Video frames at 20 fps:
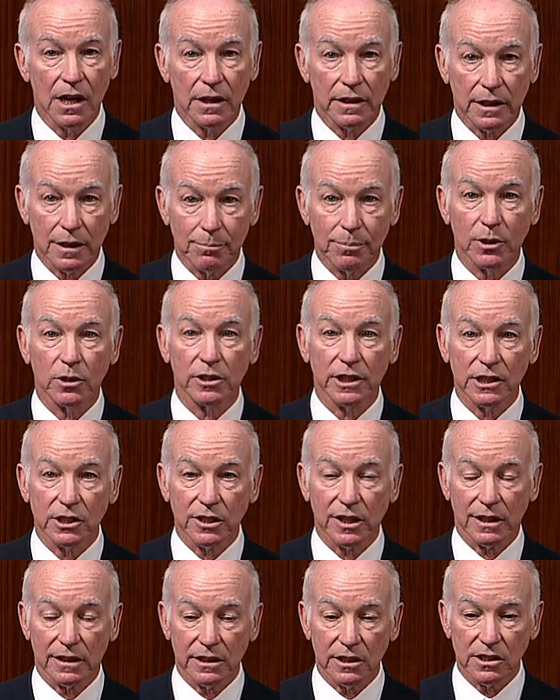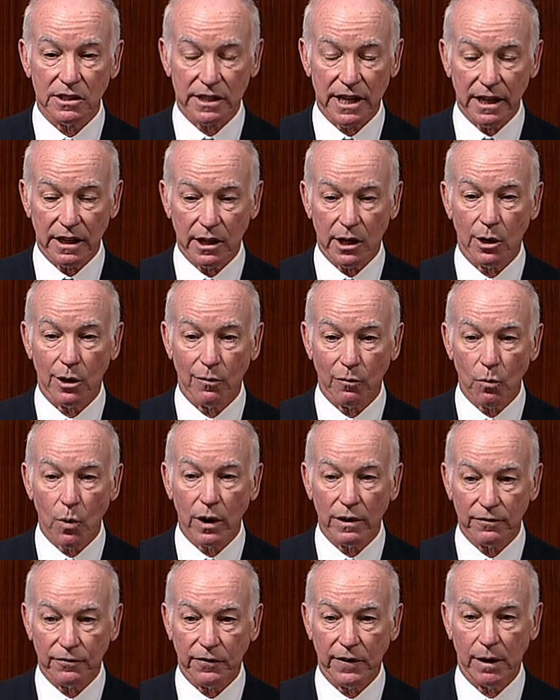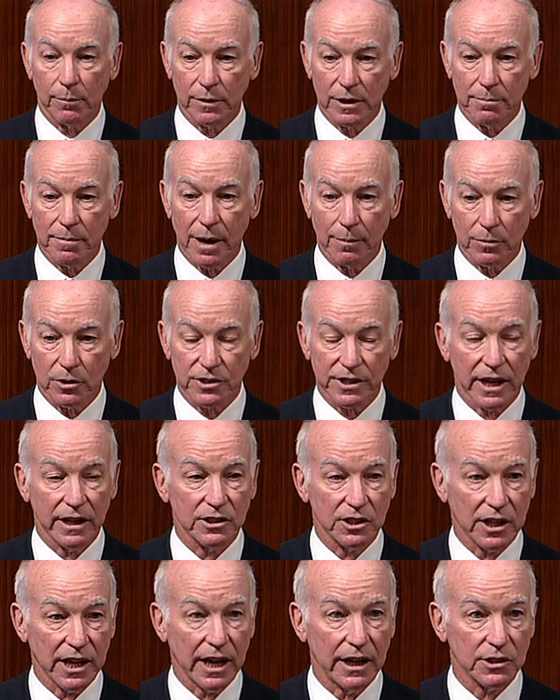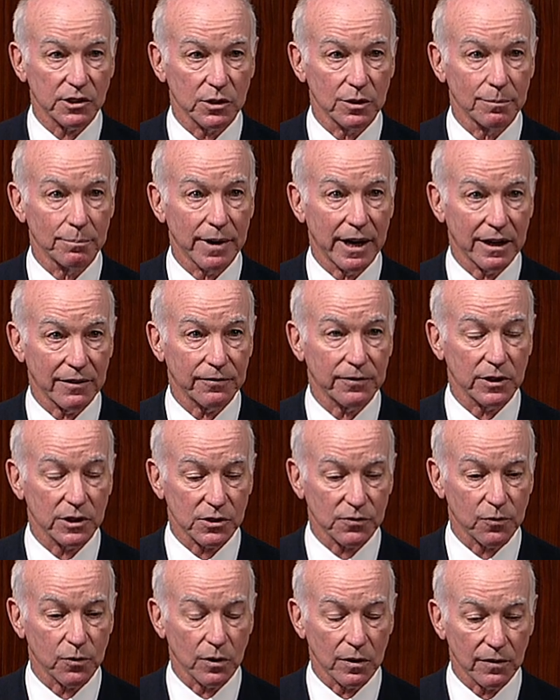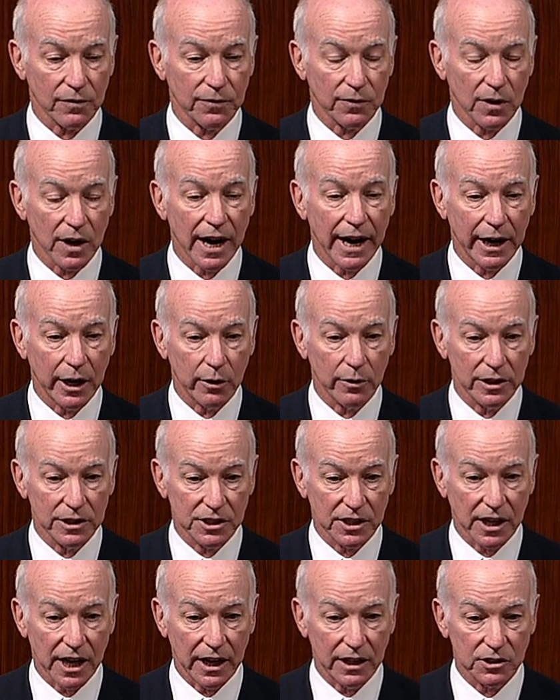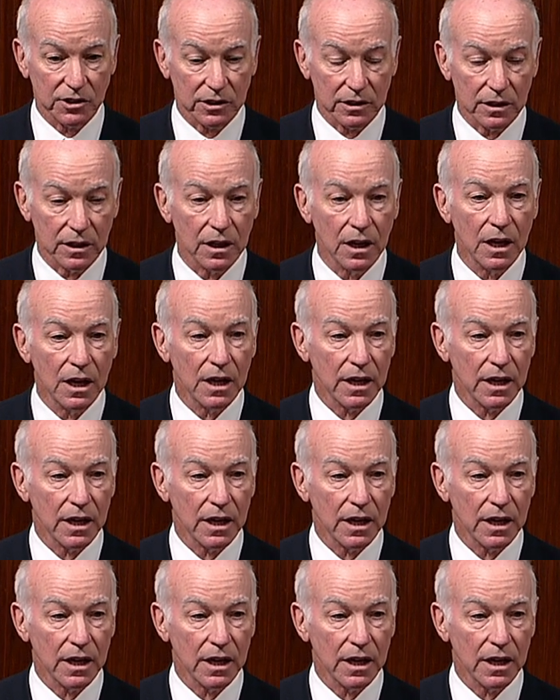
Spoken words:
the ability to at least take care of one family member's educational benefits for higher education.